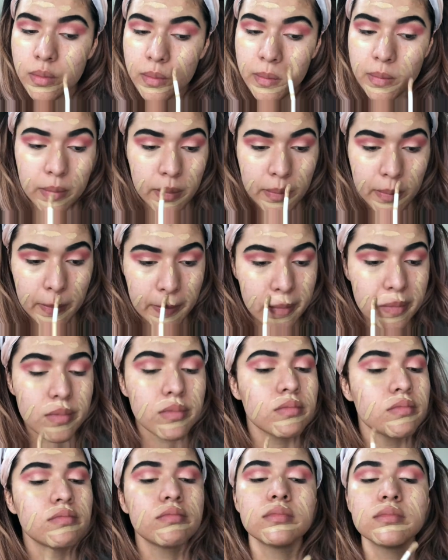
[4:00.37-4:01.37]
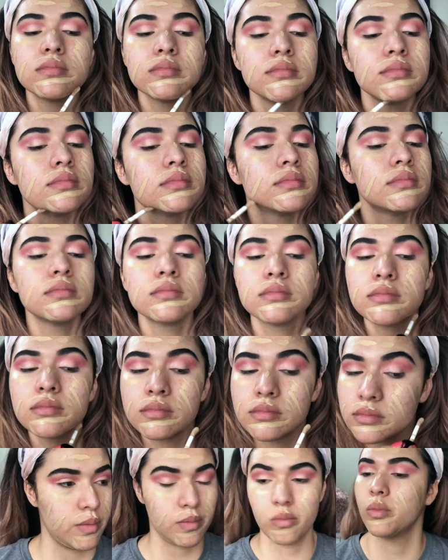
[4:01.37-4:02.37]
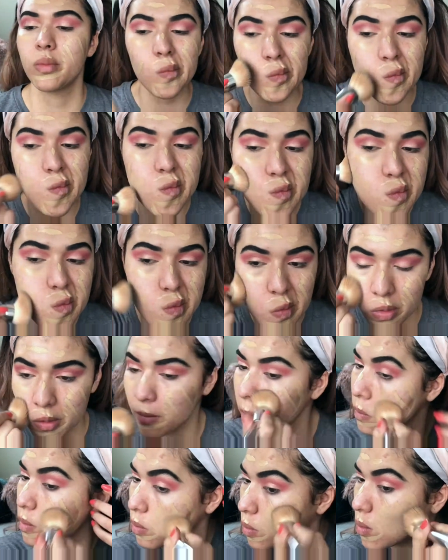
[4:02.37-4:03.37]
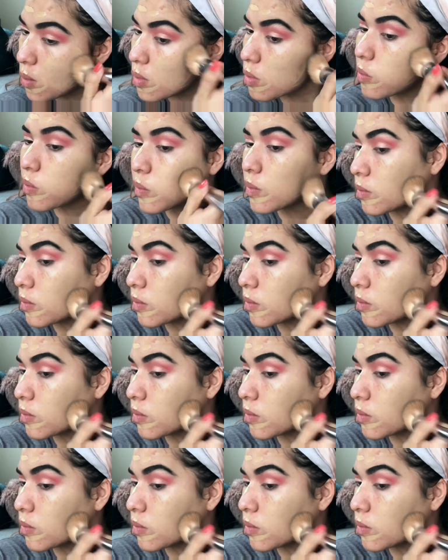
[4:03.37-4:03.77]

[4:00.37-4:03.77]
really just been enjoying it. I'm going to use a flat top kabuki brush.